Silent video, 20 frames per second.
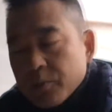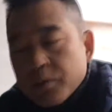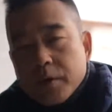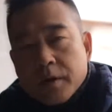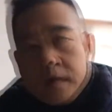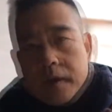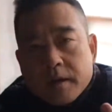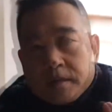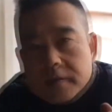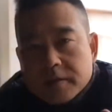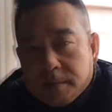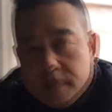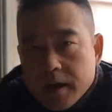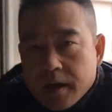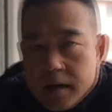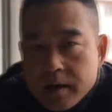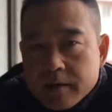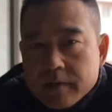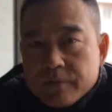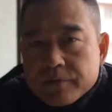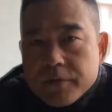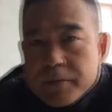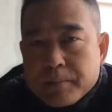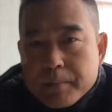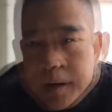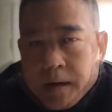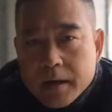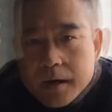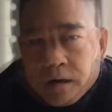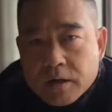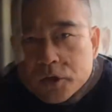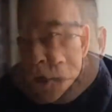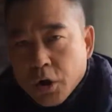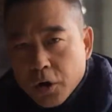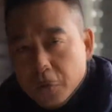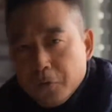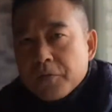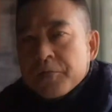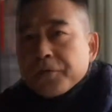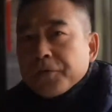we're not saying fermented
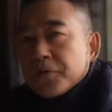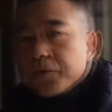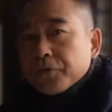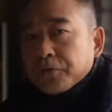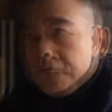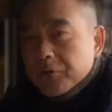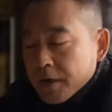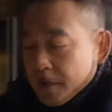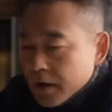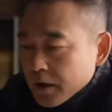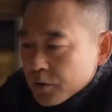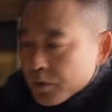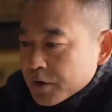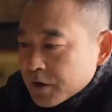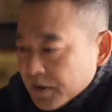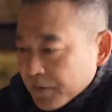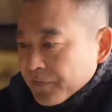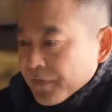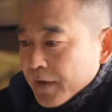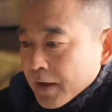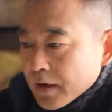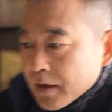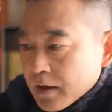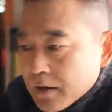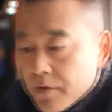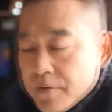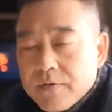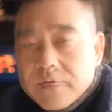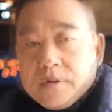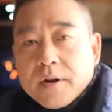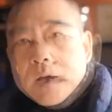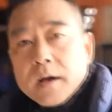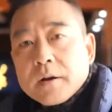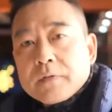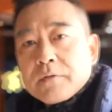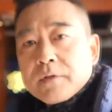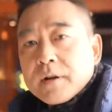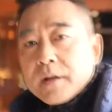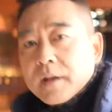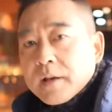tofu was invented
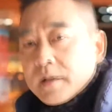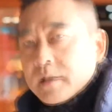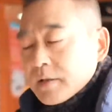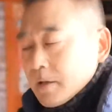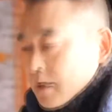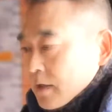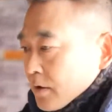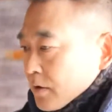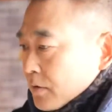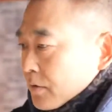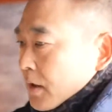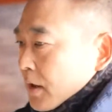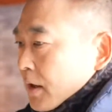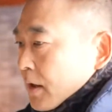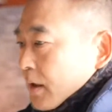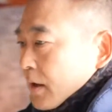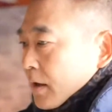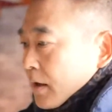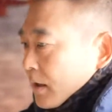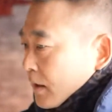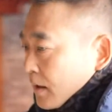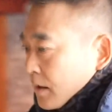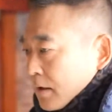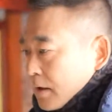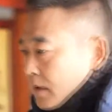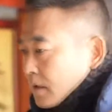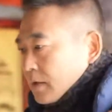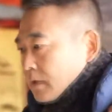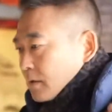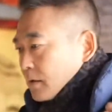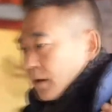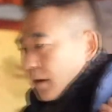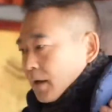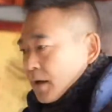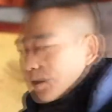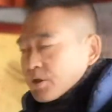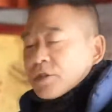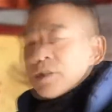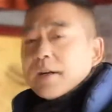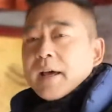300 years ago.
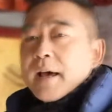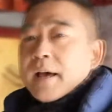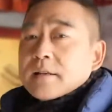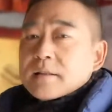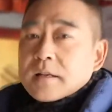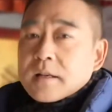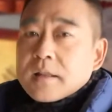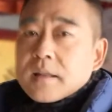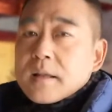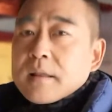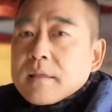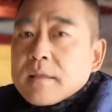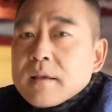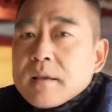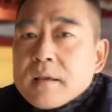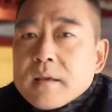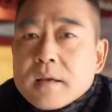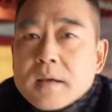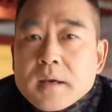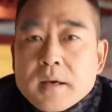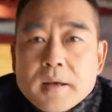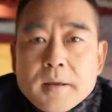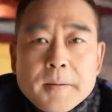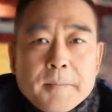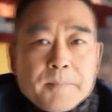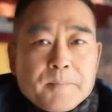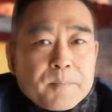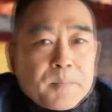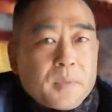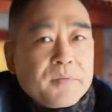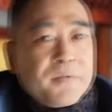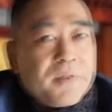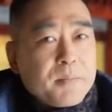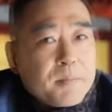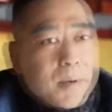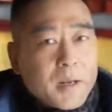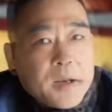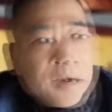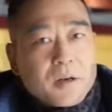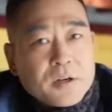Legend has it that the
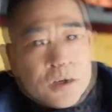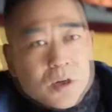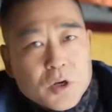fermented